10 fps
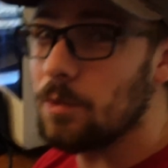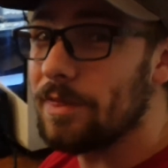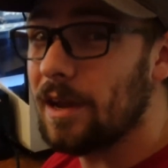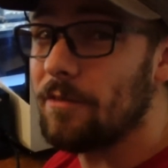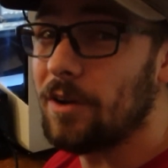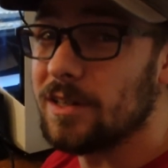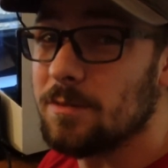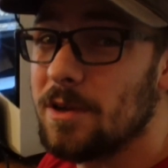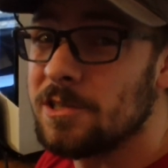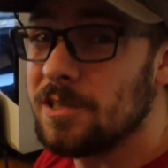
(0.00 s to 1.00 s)
One thing I forgot to
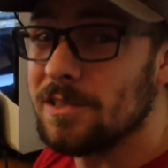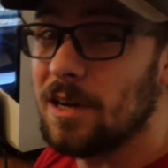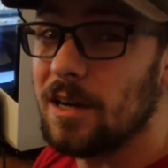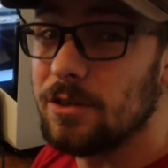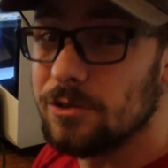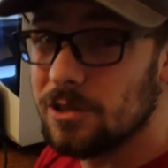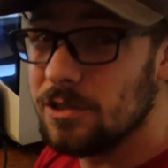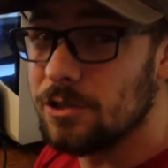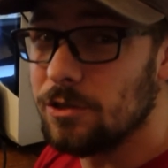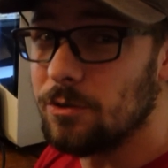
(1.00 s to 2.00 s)
mention is that I usually
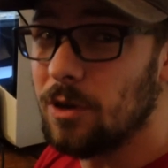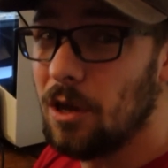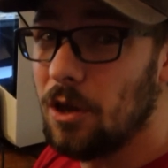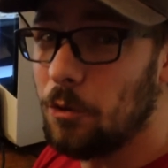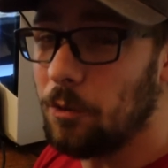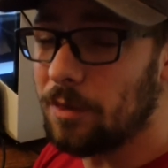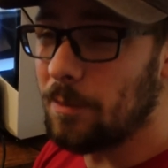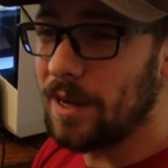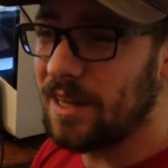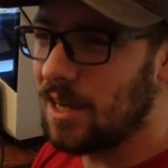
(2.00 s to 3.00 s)
shoot with
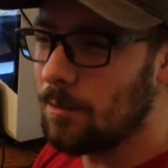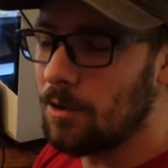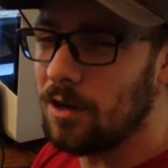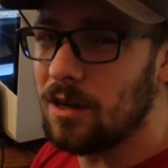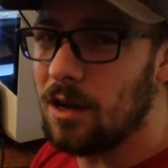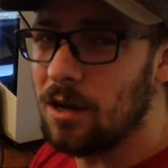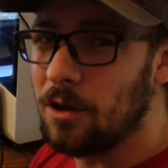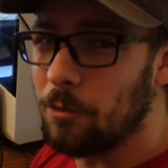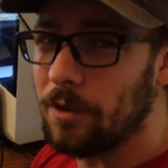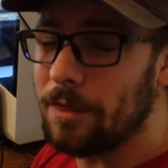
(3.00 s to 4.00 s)
my
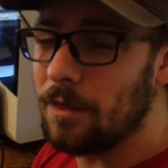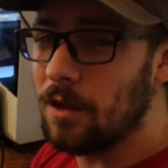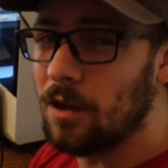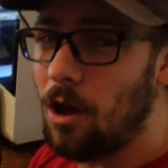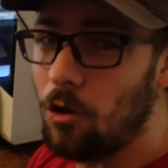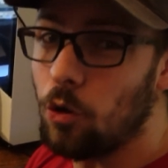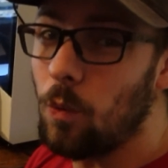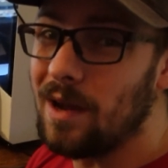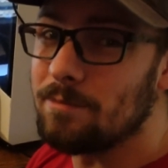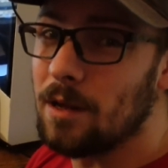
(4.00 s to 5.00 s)
camera with auto
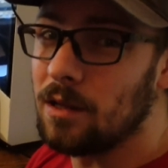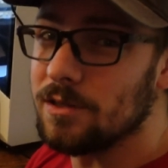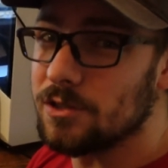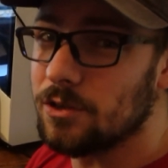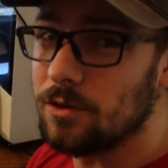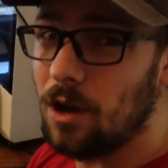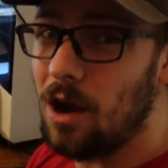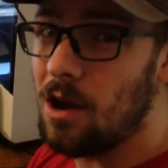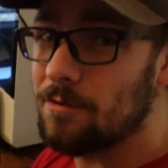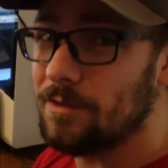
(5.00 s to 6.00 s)
white balance turned
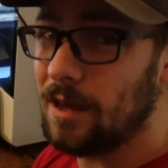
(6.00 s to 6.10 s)
off.